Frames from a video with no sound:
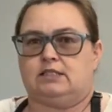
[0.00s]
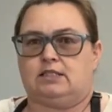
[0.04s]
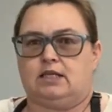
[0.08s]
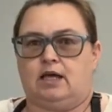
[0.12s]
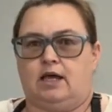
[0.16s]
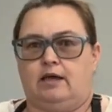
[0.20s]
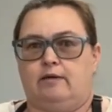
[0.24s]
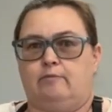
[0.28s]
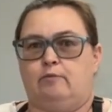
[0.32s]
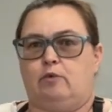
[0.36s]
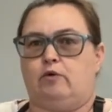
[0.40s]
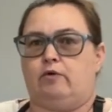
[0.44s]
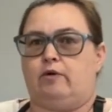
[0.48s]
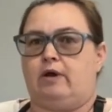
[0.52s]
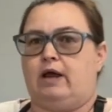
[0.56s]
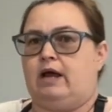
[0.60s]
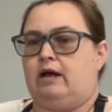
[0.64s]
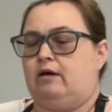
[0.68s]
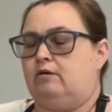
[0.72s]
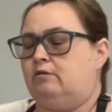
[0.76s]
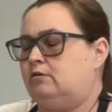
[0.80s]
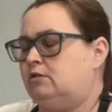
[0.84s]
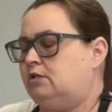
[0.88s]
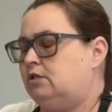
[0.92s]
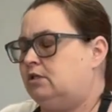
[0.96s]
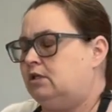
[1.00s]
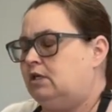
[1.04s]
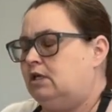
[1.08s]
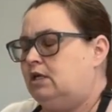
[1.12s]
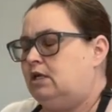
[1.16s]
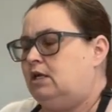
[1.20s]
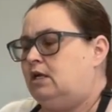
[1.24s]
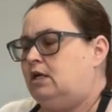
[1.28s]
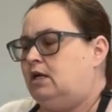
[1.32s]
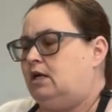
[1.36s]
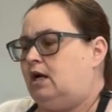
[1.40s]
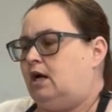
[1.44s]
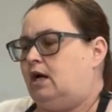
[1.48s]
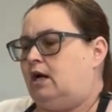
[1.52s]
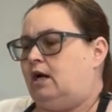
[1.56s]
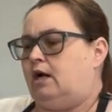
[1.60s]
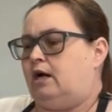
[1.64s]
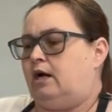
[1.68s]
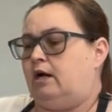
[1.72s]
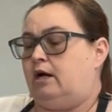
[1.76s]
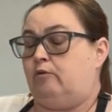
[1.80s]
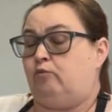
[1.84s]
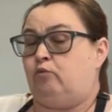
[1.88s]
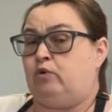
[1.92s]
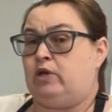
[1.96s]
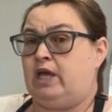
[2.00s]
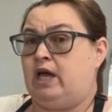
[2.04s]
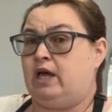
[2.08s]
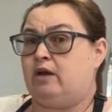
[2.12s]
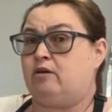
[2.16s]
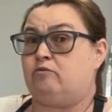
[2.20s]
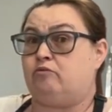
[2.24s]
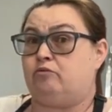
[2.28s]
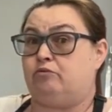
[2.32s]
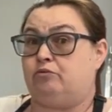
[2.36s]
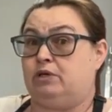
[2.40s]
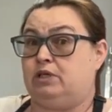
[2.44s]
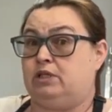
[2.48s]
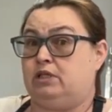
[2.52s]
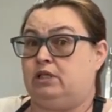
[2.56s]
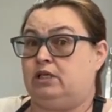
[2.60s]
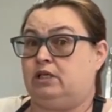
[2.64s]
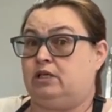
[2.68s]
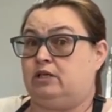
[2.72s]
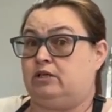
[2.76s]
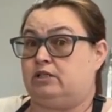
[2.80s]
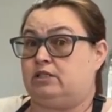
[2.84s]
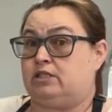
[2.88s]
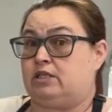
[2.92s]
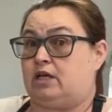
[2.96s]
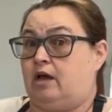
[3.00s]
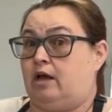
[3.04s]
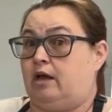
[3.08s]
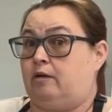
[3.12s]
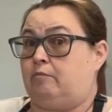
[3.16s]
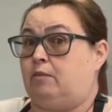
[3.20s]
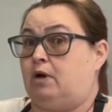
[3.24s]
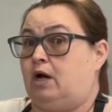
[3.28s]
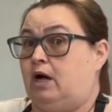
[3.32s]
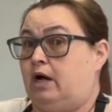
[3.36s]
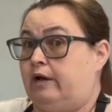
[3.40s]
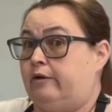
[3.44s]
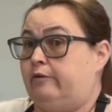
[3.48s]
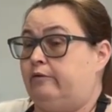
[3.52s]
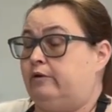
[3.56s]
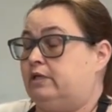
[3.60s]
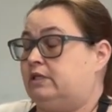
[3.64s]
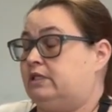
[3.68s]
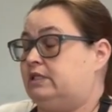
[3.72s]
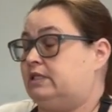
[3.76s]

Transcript: time around. We had a really good time. I would